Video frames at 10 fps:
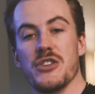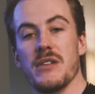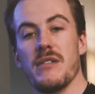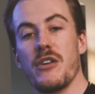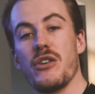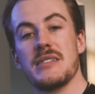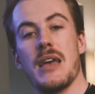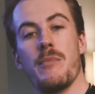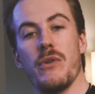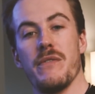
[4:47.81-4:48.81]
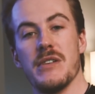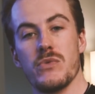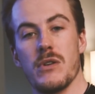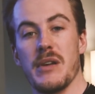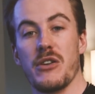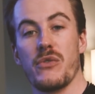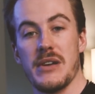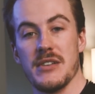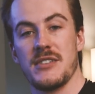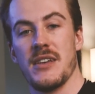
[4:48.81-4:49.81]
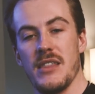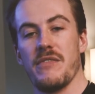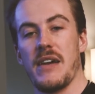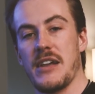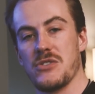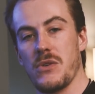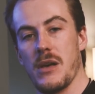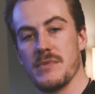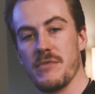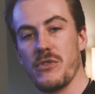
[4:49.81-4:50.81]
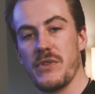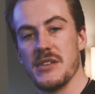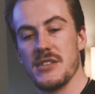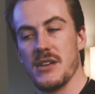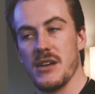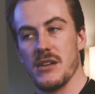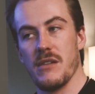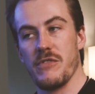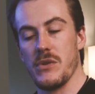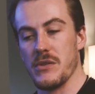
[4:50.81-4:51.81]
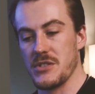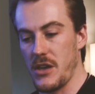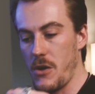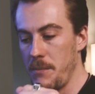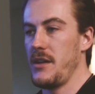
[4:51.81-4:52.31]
recession. A good example of this would have been Greece and the financial collapse of Greece a few years ago.